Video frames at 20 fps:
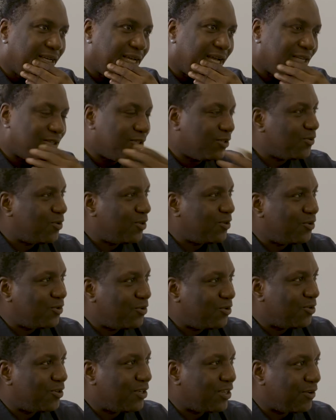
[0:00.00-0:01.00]
I just want to
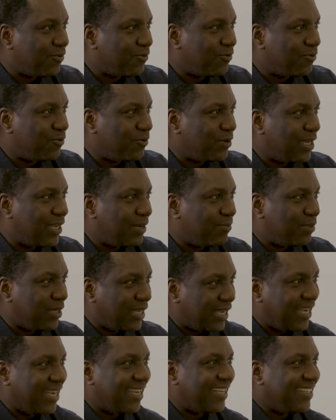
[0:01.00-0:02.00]
know if we are
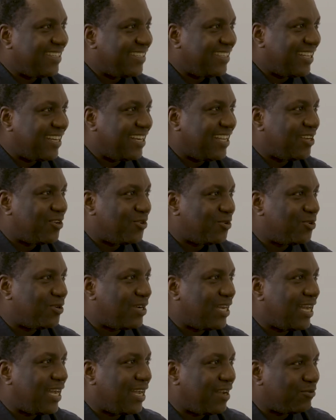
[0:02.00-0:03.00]
behind, then I
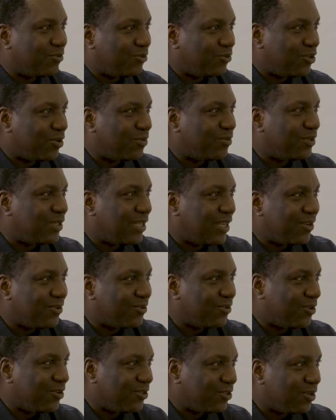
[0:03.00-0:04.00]
know I have to double
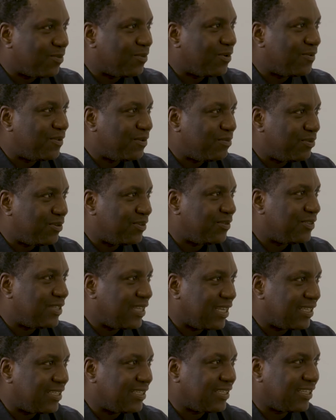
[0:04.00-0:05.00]
down on some of the briefs
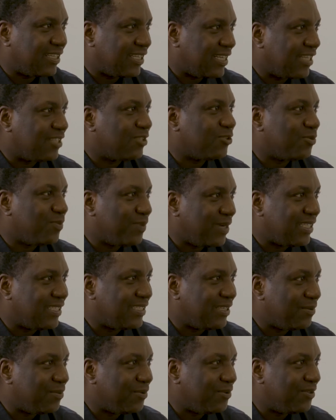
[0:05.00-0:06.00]
that get to my
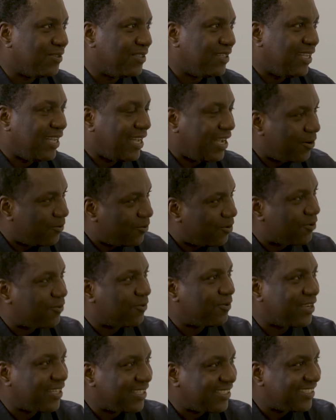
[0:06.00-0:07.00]
table and work
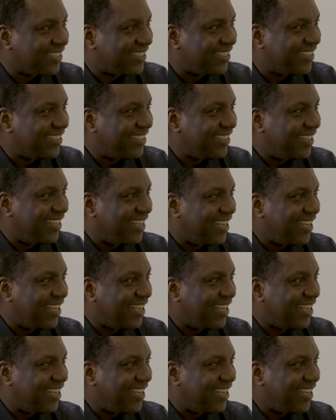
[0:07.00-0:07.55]
faster.